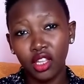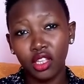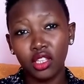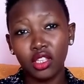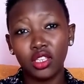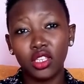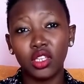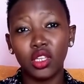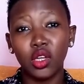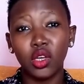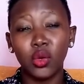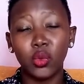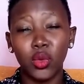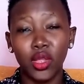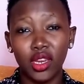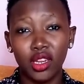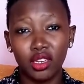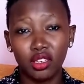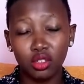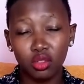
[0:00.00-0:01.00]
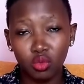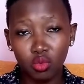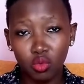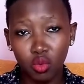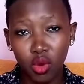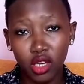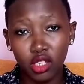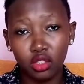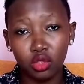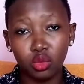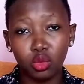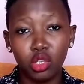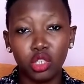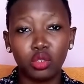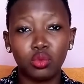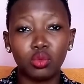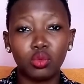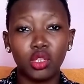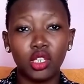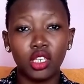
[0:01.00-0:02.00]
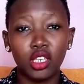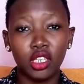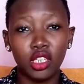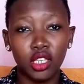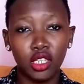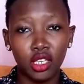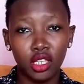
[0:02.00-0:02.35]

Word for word: So we need to watch what we